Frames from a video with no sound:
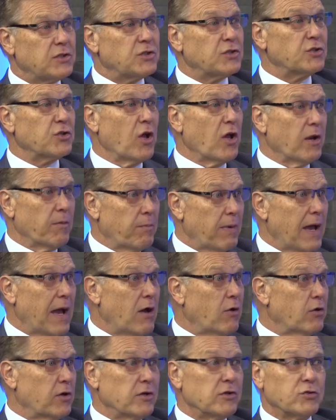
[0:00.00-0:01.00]
is all
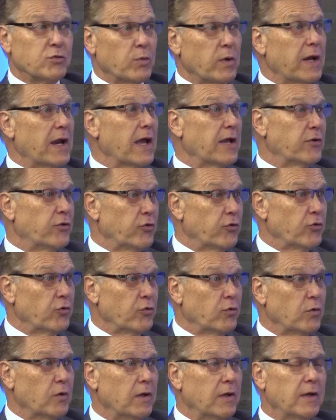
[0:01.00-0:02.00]
about, here's what I
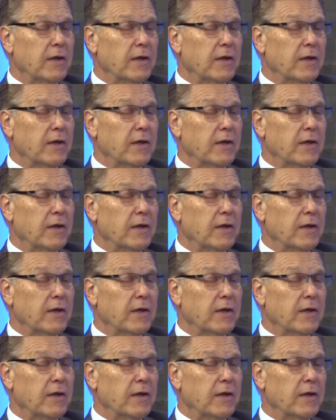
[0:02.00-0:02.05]
do,